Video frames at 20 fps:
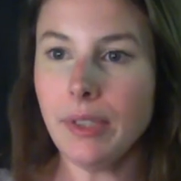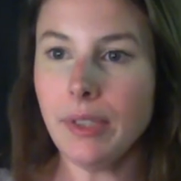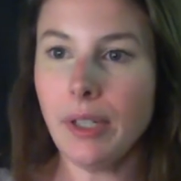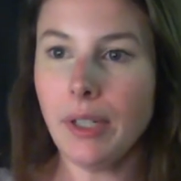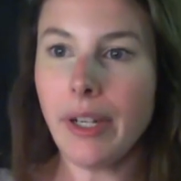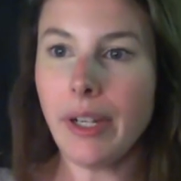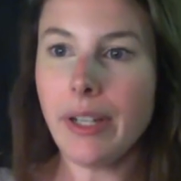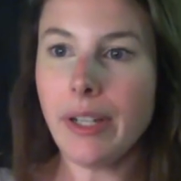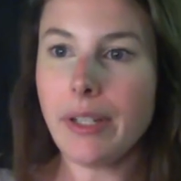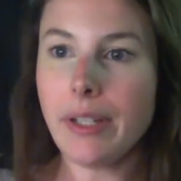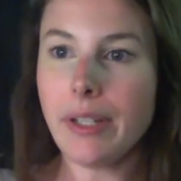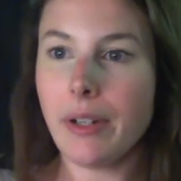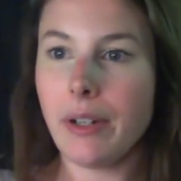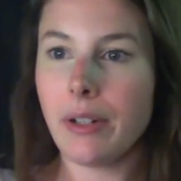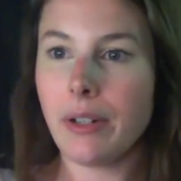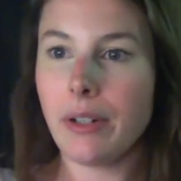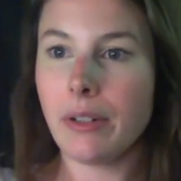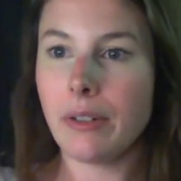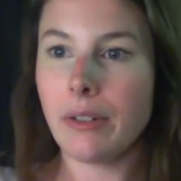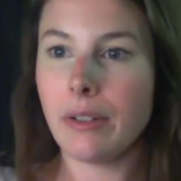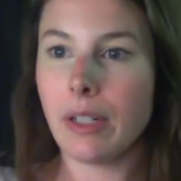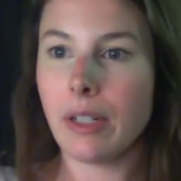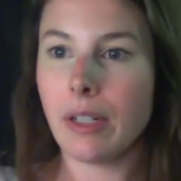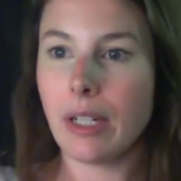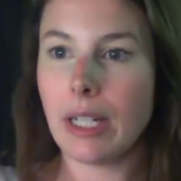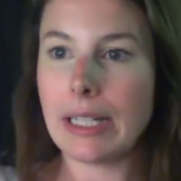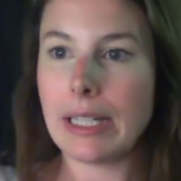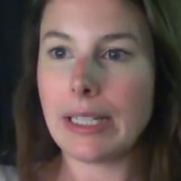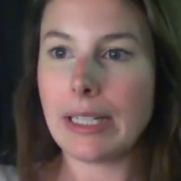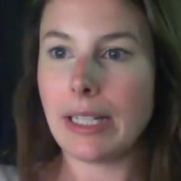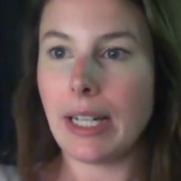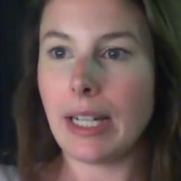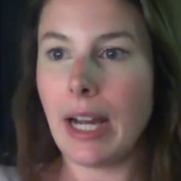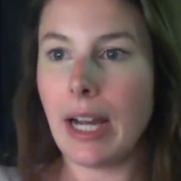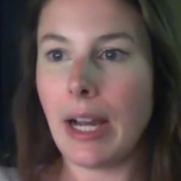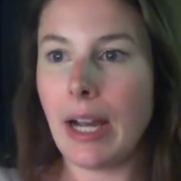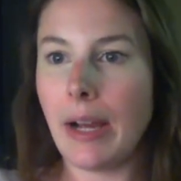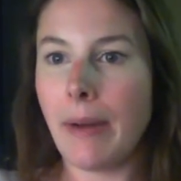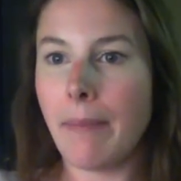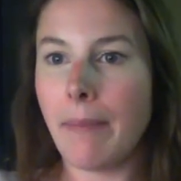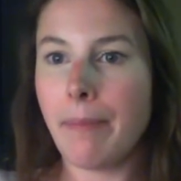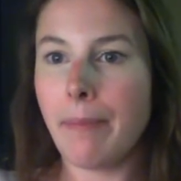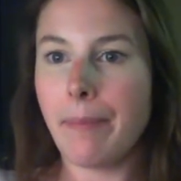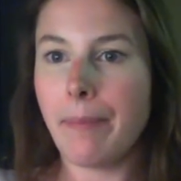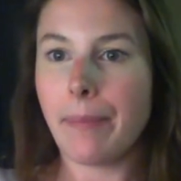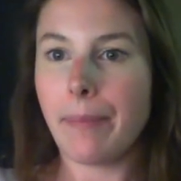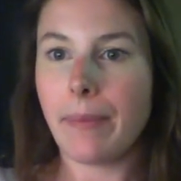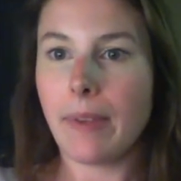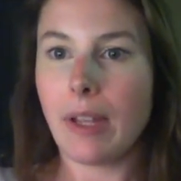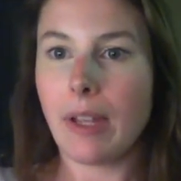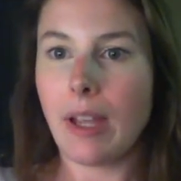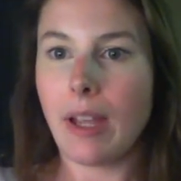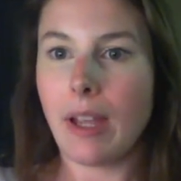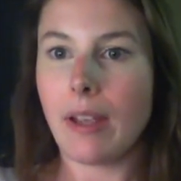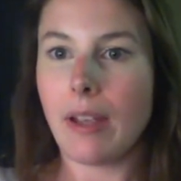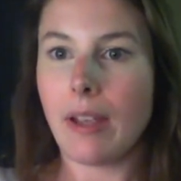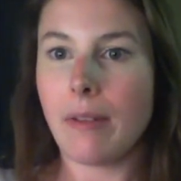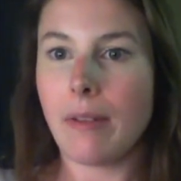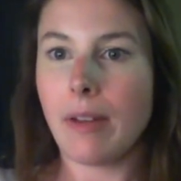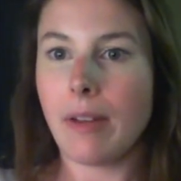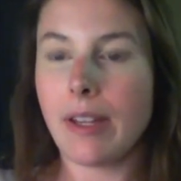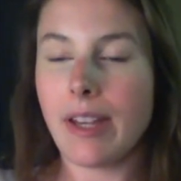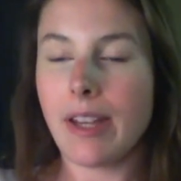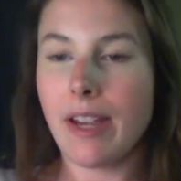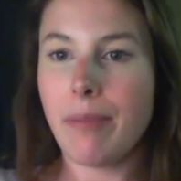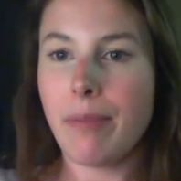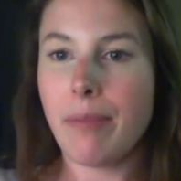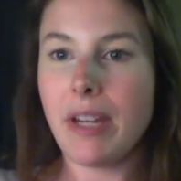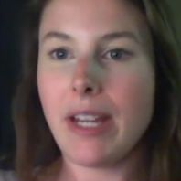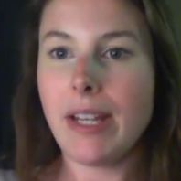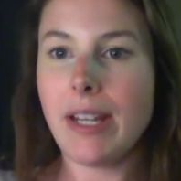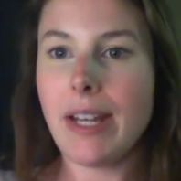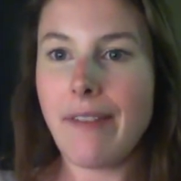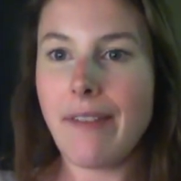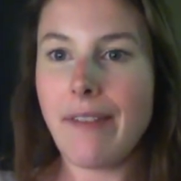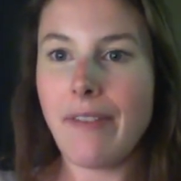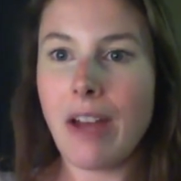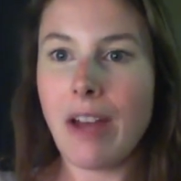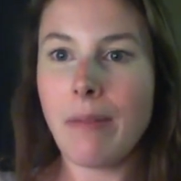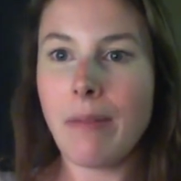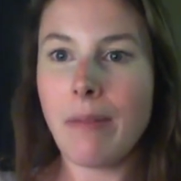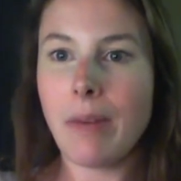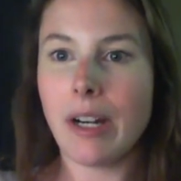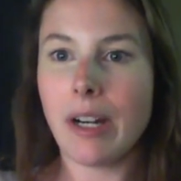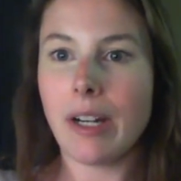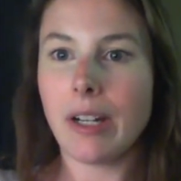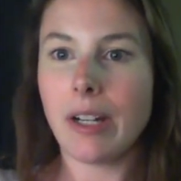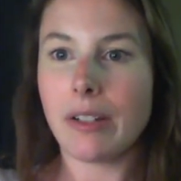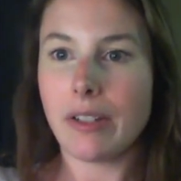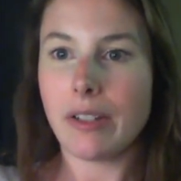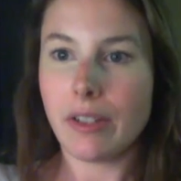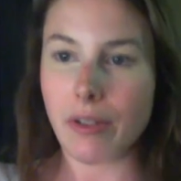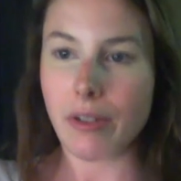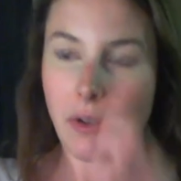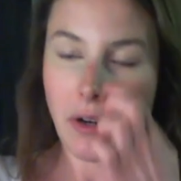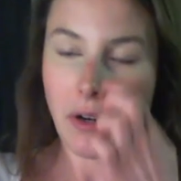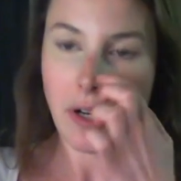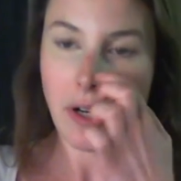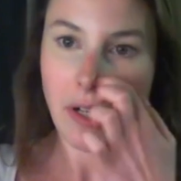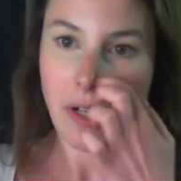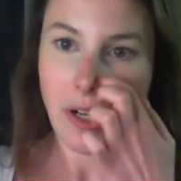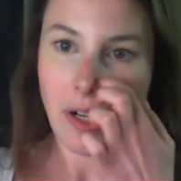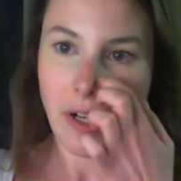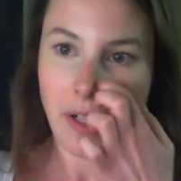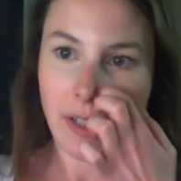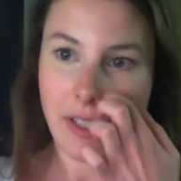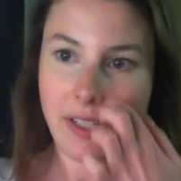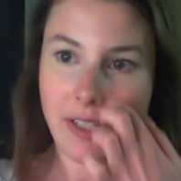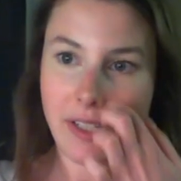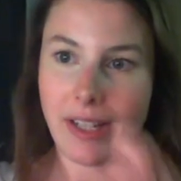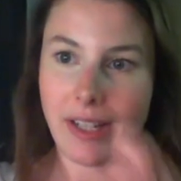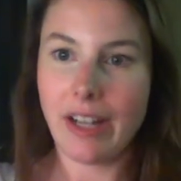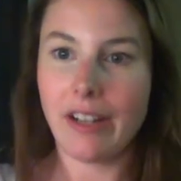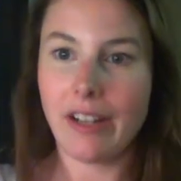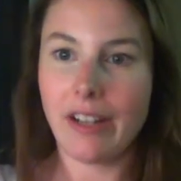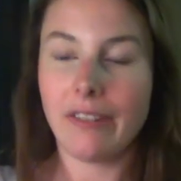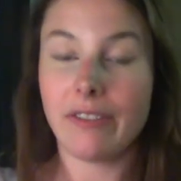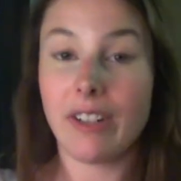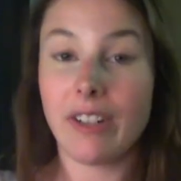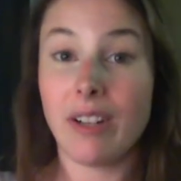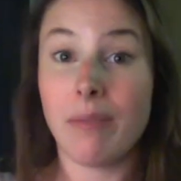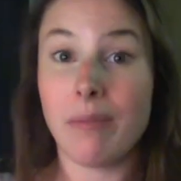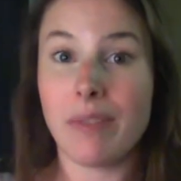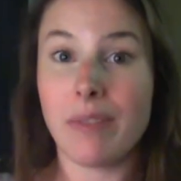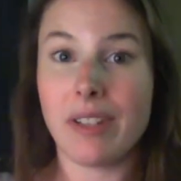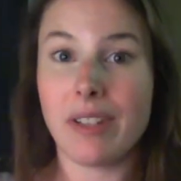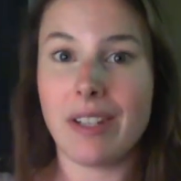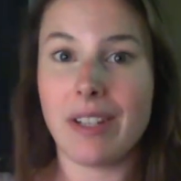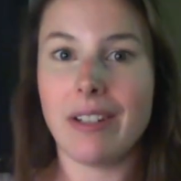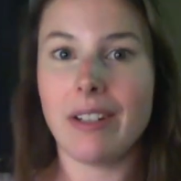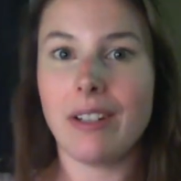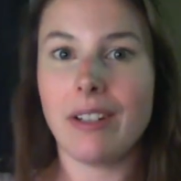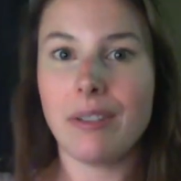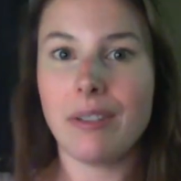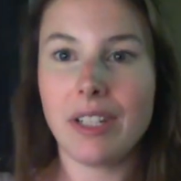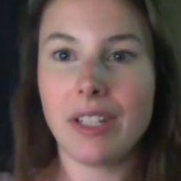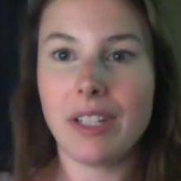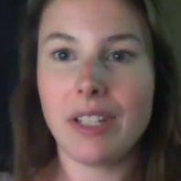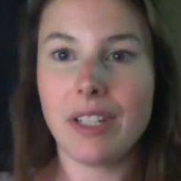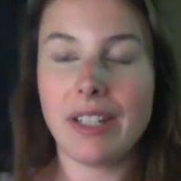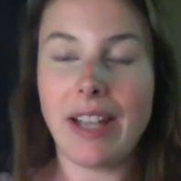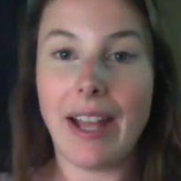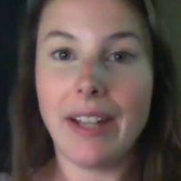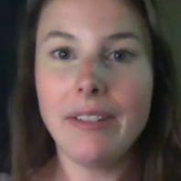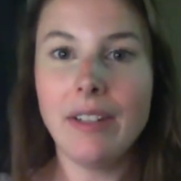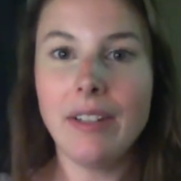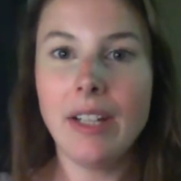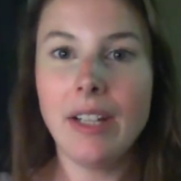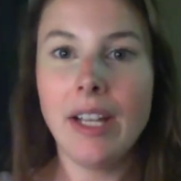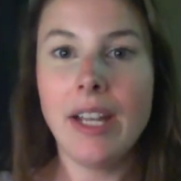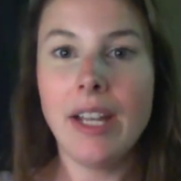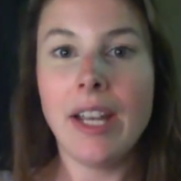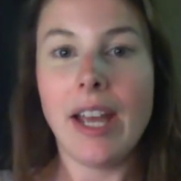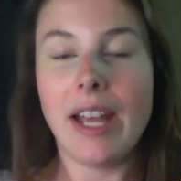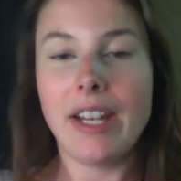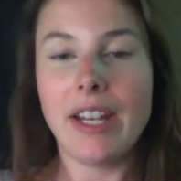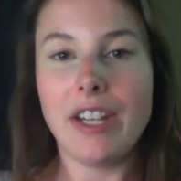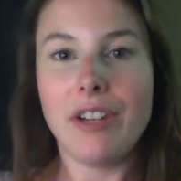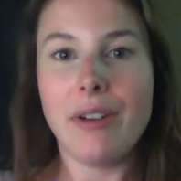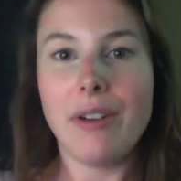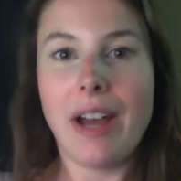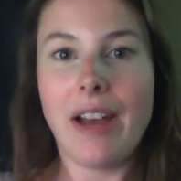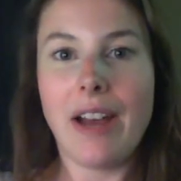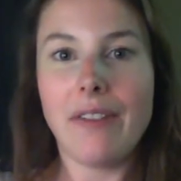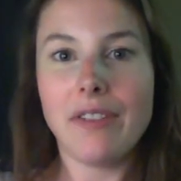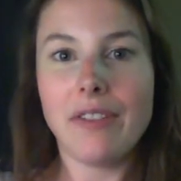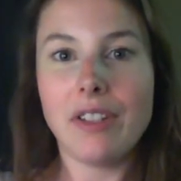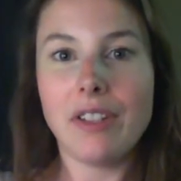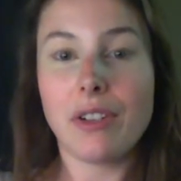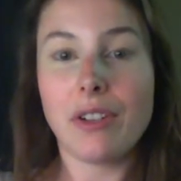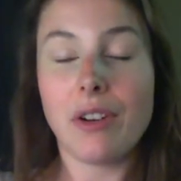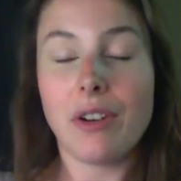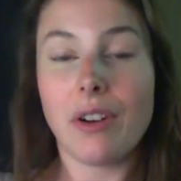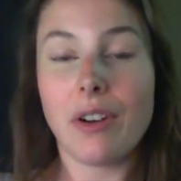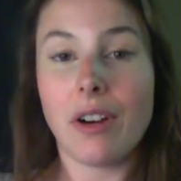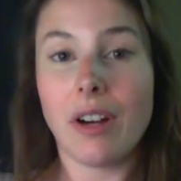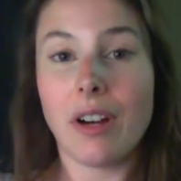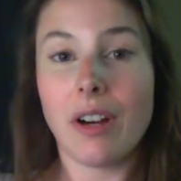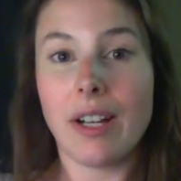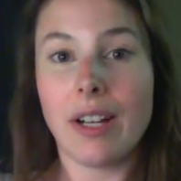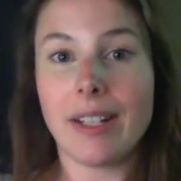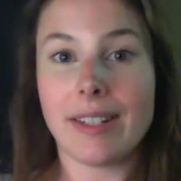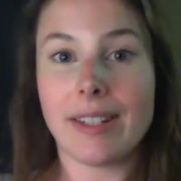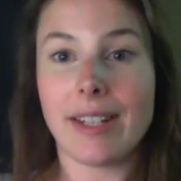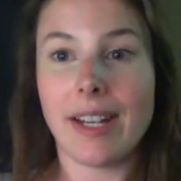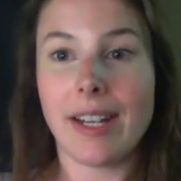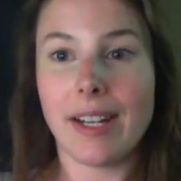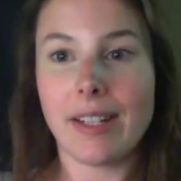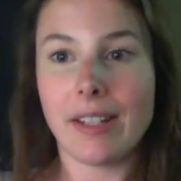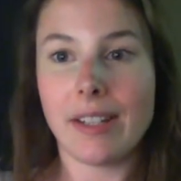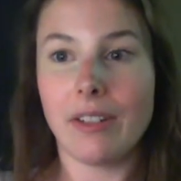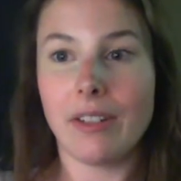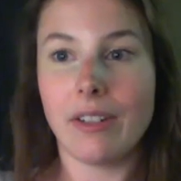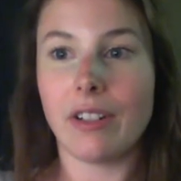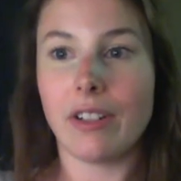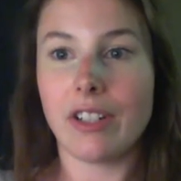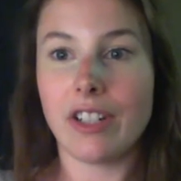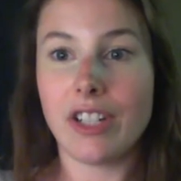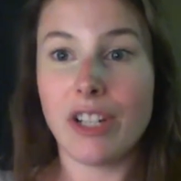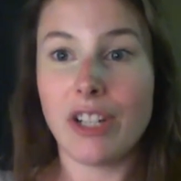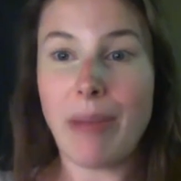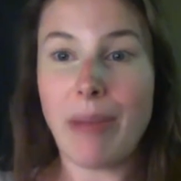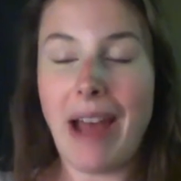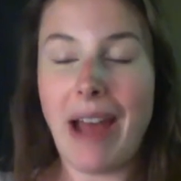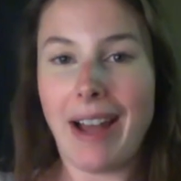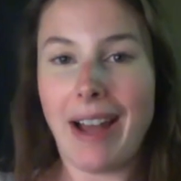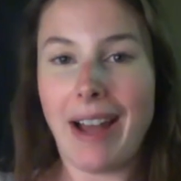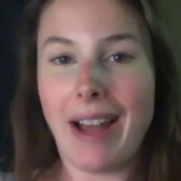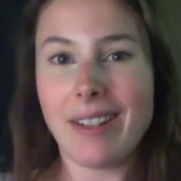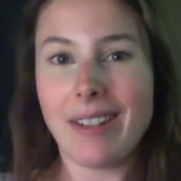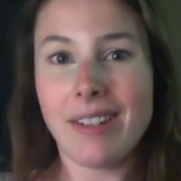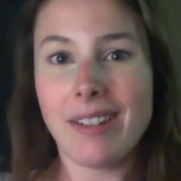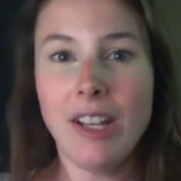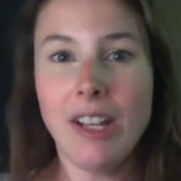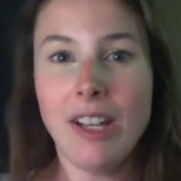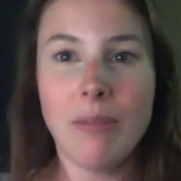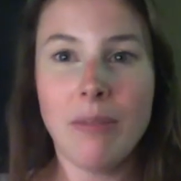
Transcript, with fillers: Okay, so exam P and FM are scored on a scale from 0 to 10, and you have to score a 6 in order to pass.